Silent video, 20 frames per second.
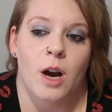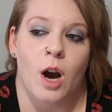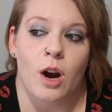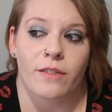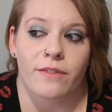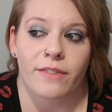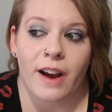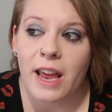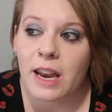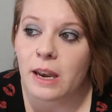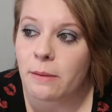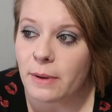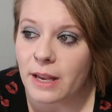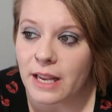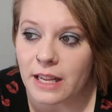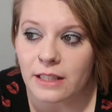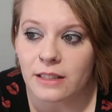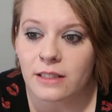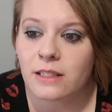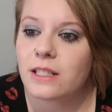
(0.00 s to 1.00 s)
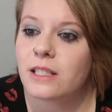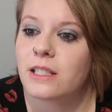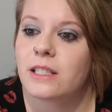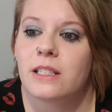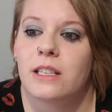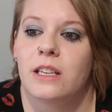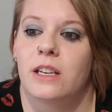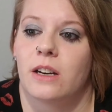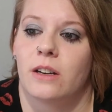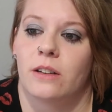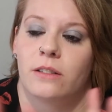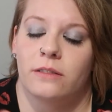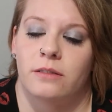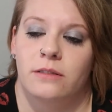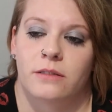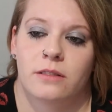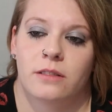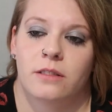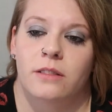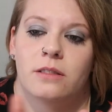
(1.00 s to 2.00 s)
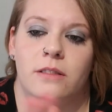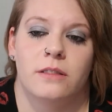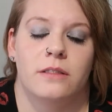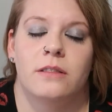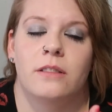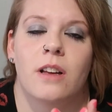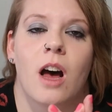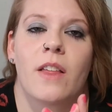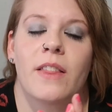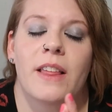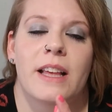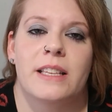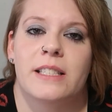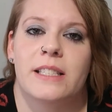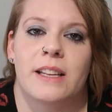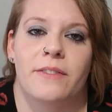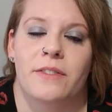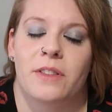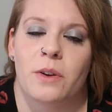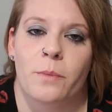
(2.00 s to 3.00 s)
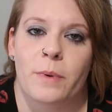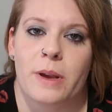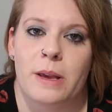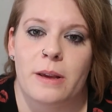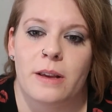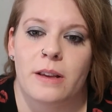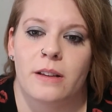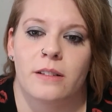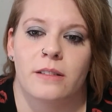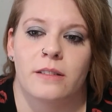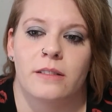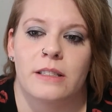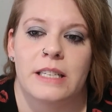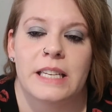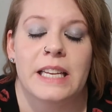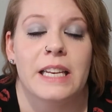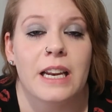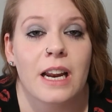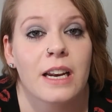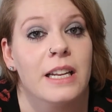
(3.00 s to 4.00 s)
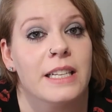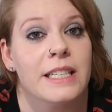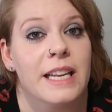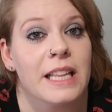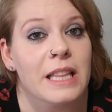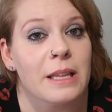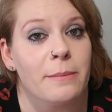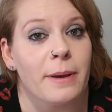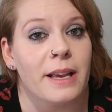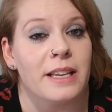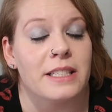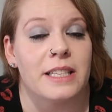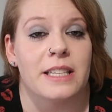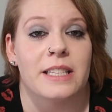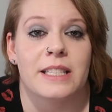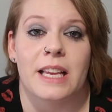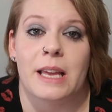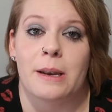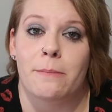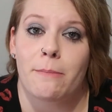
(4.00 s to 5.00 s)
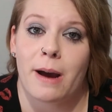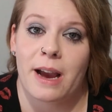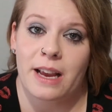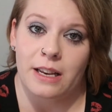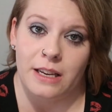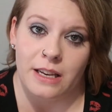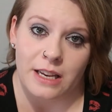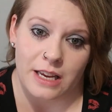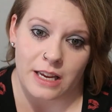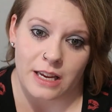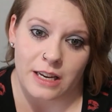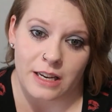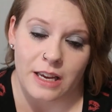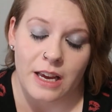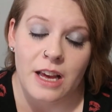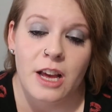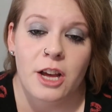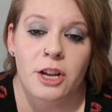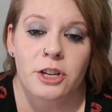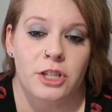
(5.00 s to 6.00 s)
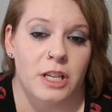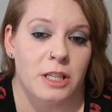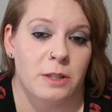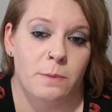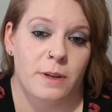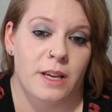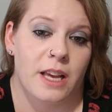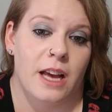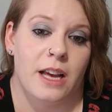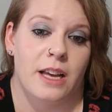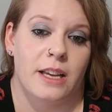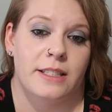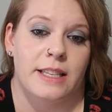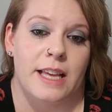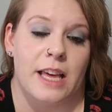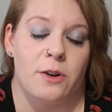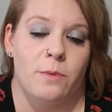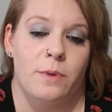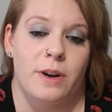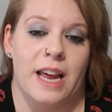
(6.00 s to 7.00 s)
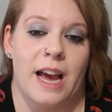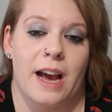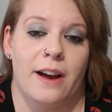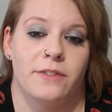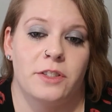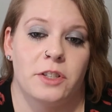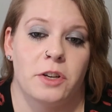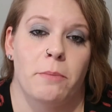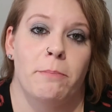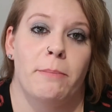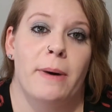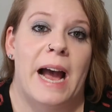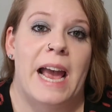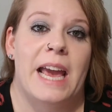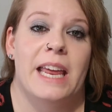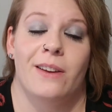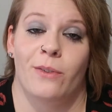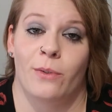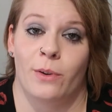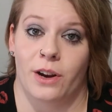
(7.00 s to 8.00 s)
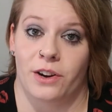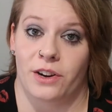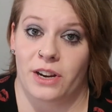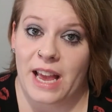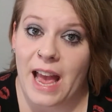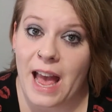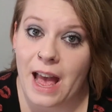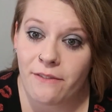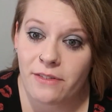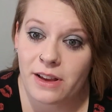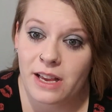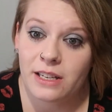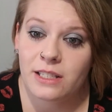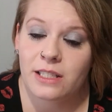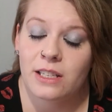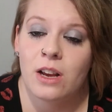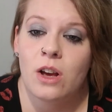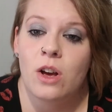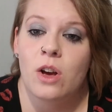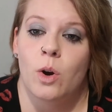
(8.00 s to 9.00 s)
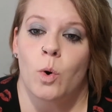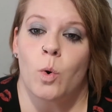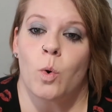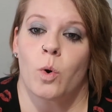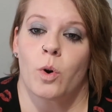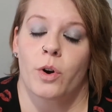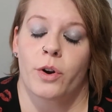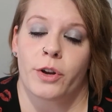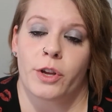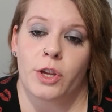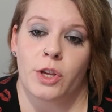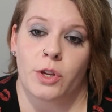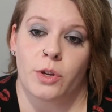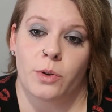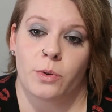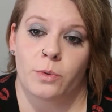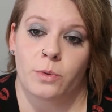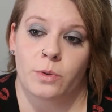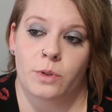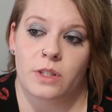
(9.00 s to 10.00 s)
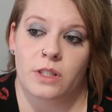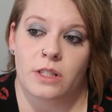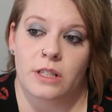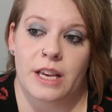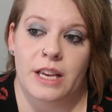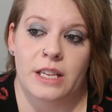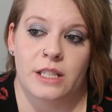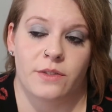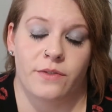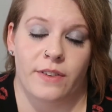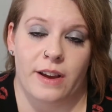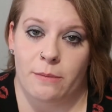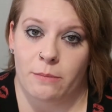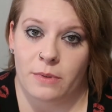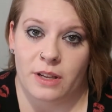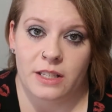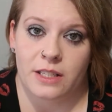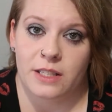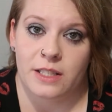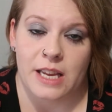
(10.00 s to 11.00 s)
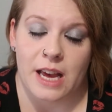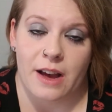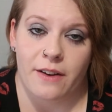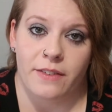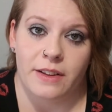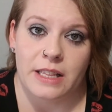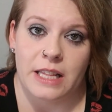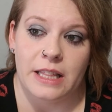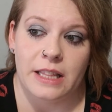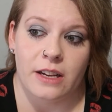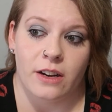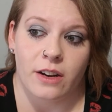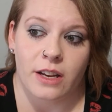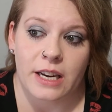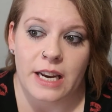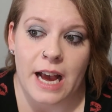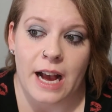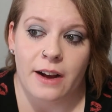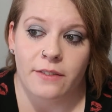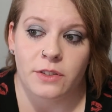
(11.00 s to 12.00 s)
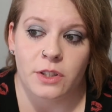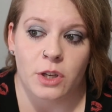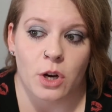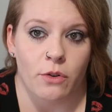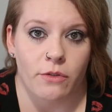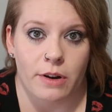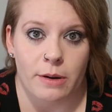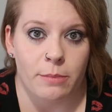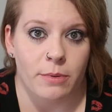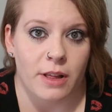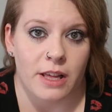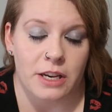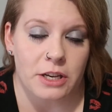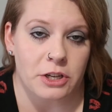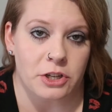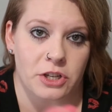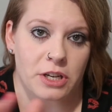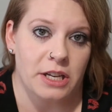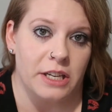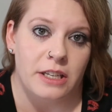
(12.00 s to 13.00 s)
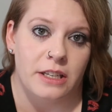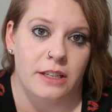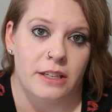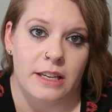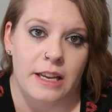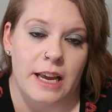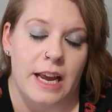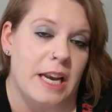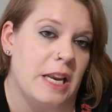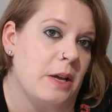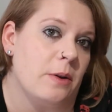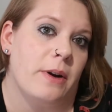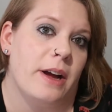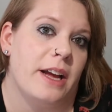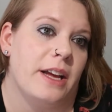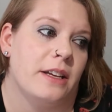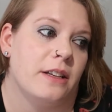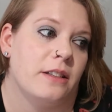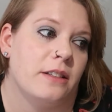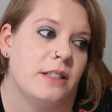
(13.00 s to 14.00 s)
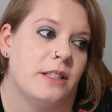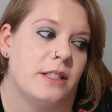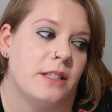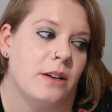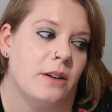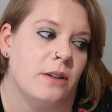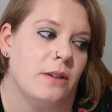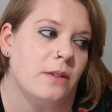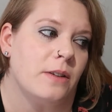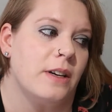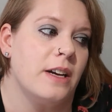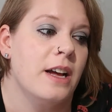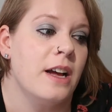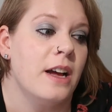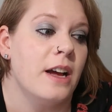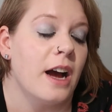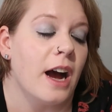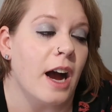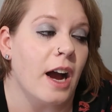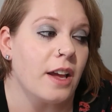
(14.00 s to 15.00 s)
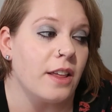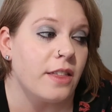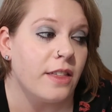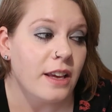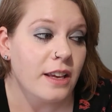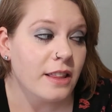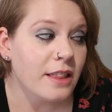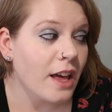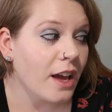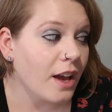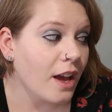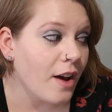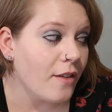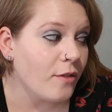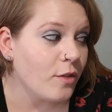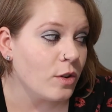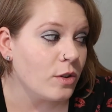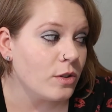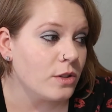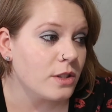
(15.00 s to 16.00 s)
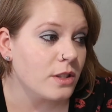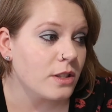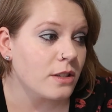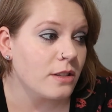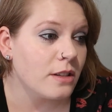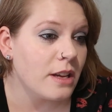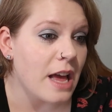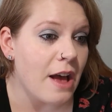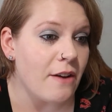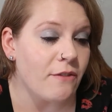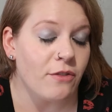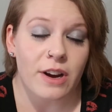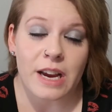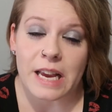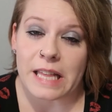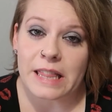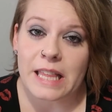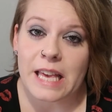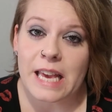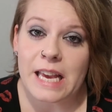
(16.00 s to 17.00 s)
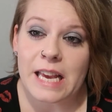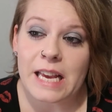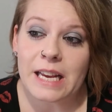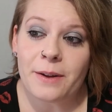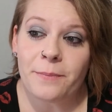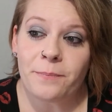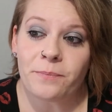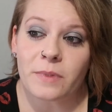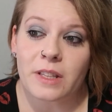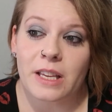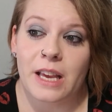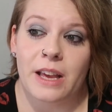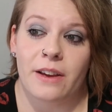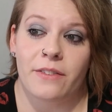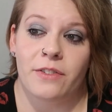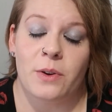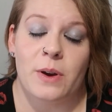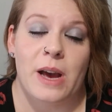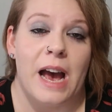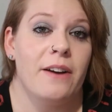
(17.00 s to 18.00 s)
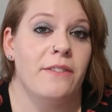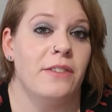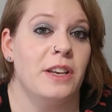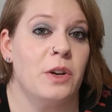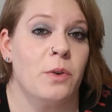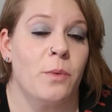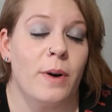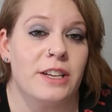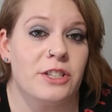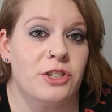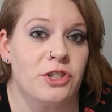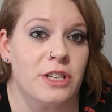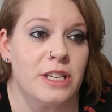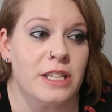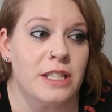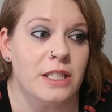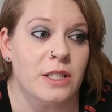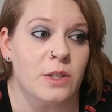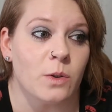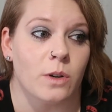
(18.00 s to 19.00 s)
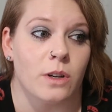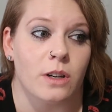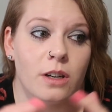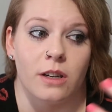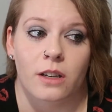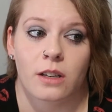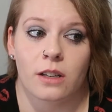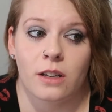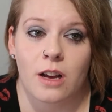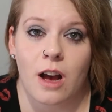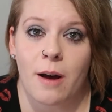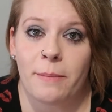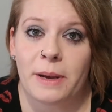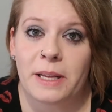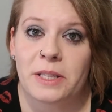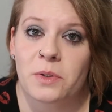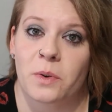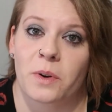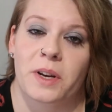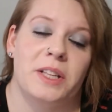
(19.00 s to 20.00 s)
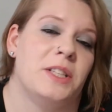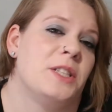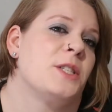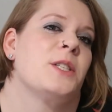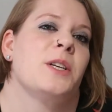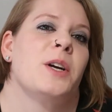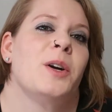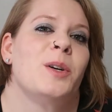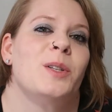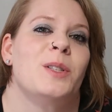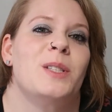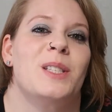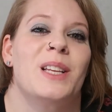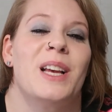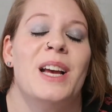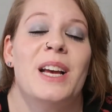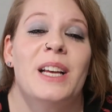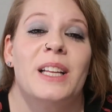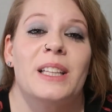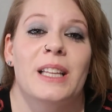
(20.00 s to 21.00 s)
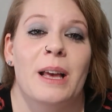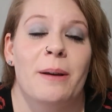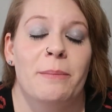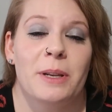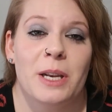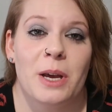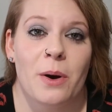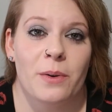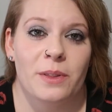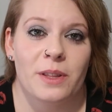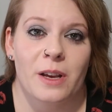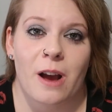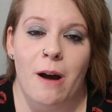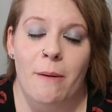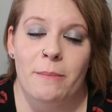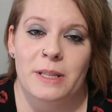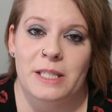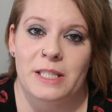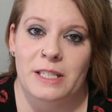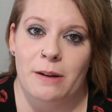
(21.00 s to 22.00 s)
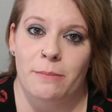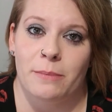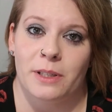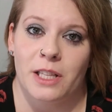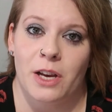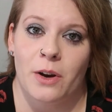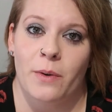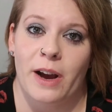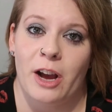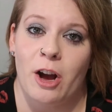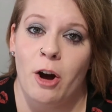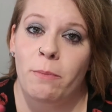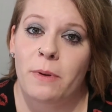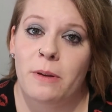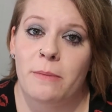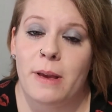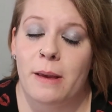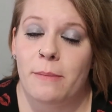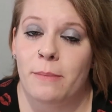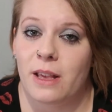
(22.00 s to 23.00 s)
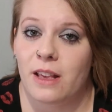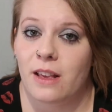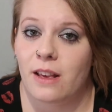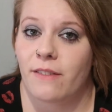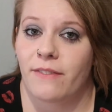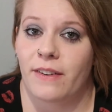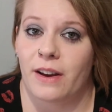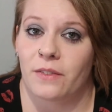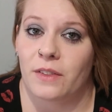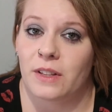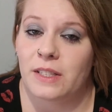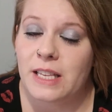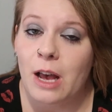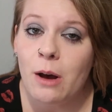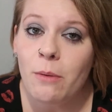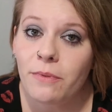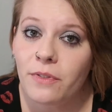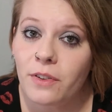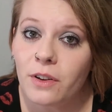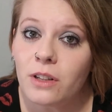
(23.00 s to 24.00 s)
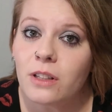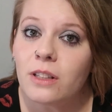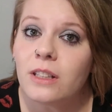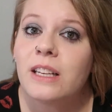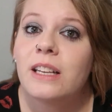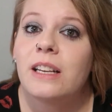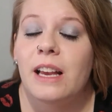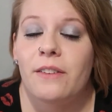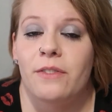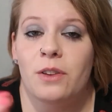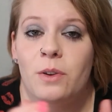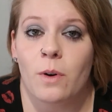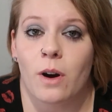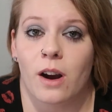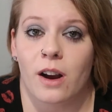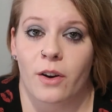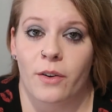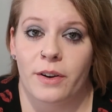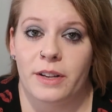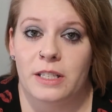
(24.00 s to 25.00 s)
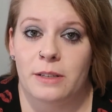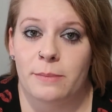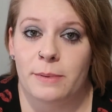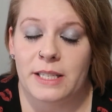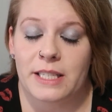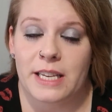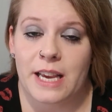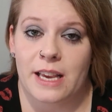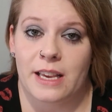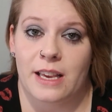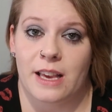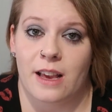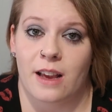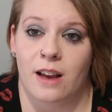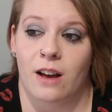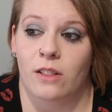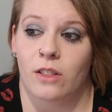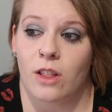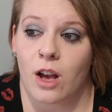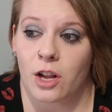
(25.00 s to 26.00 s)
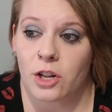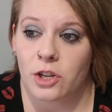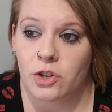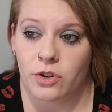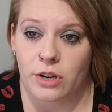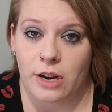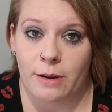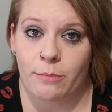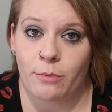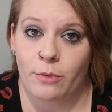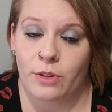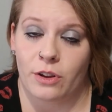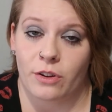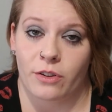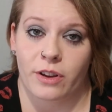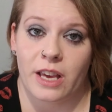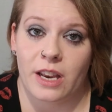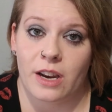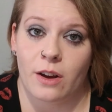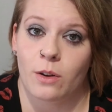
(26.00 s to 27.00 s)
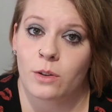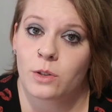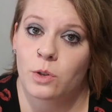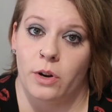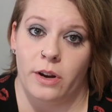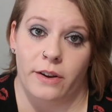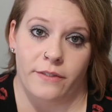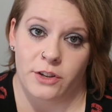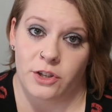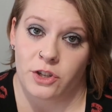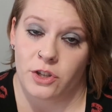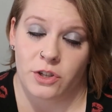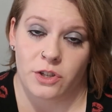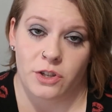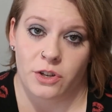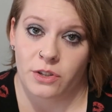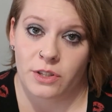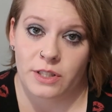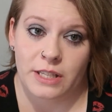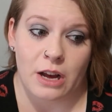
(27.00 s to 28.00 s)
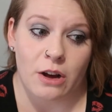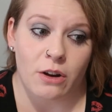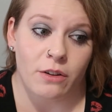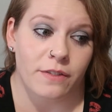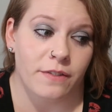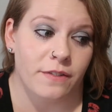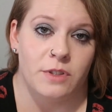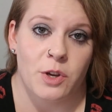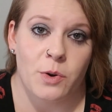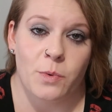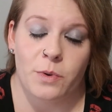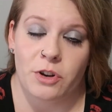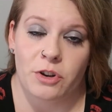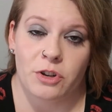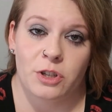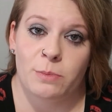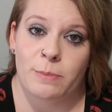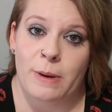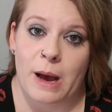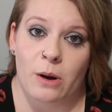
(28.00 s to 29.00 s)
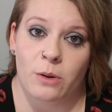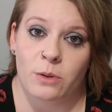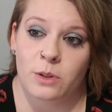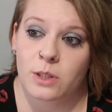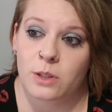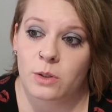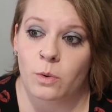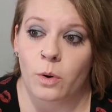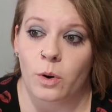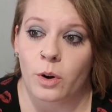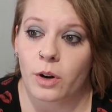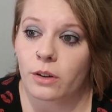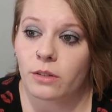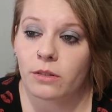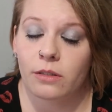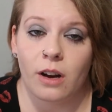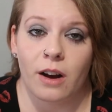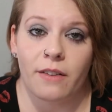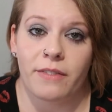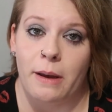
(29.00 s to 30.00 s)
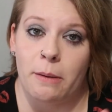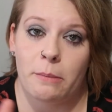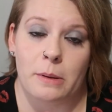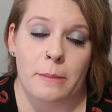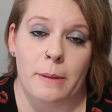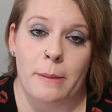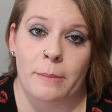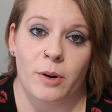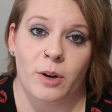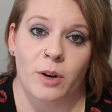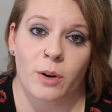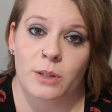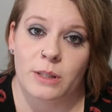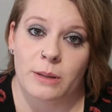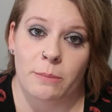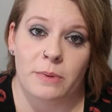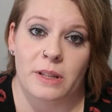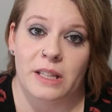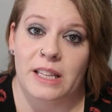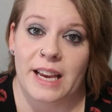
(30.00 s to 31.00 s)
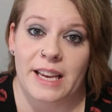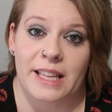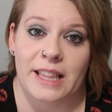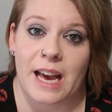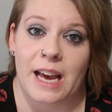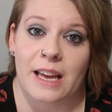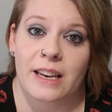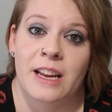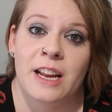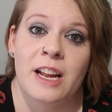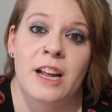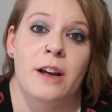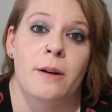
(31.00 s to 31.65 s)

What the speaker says: our vitamins, you know, all that stuff that we need on a daily basis and might need, just because I don't want to have to go buy it if we already have it, or use his family stuff and then they're gonna have to go replenish it anyway. So I think that covers everything. If you have any questions or comments or concerns, let me know in the comments down below. I hope you maybe found this helpful if you are going to be taking a long trip with your kiddos, or even just yourself, you and your spouse or a family member or something like that.